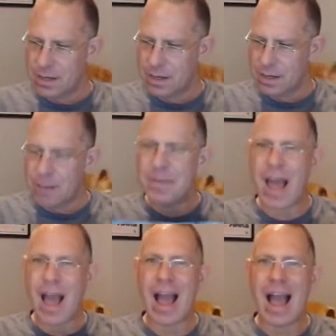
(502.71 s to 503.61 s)
not,
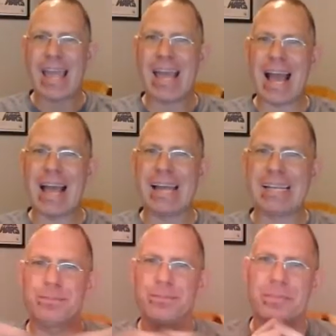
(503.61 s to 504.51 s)
I,
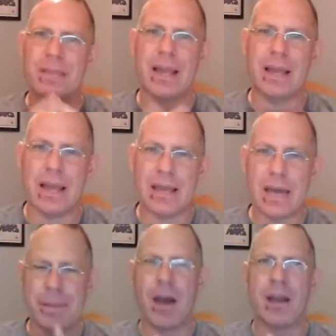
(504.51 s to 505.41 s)
I gotta
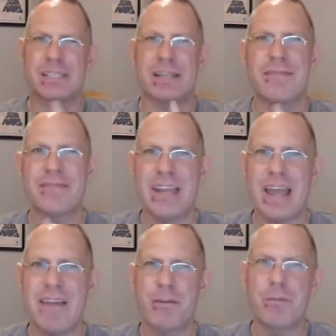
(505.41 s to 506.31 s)
be honest, I've
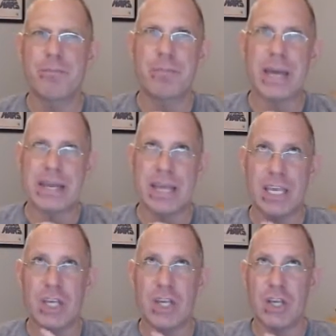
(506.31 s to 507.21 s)
never been a
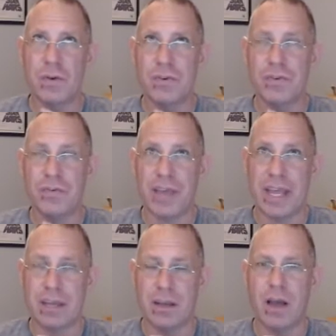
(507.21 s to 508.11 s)
huge
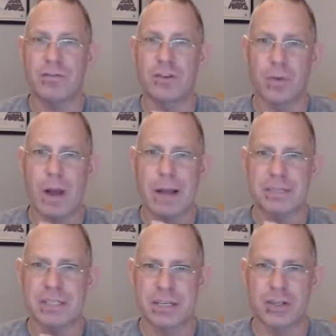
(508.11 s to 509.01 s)
fan of drop
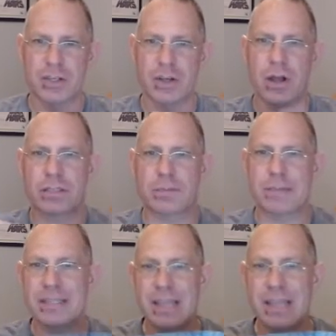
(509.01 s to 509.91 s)
stitch shawls, but
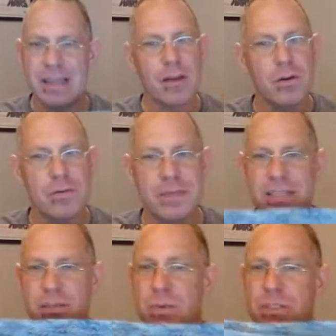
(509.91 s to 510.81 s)
I don't know,
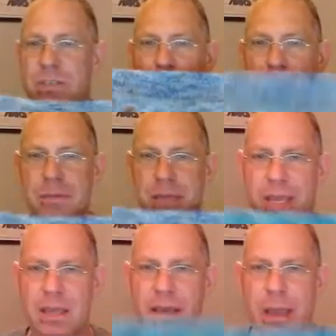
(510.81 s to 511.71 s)
this one spoke to me
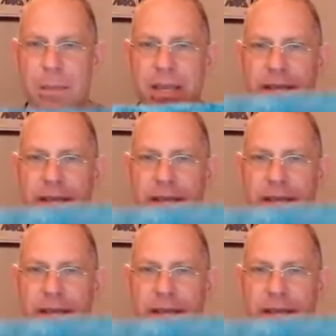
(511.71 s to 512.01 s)
because they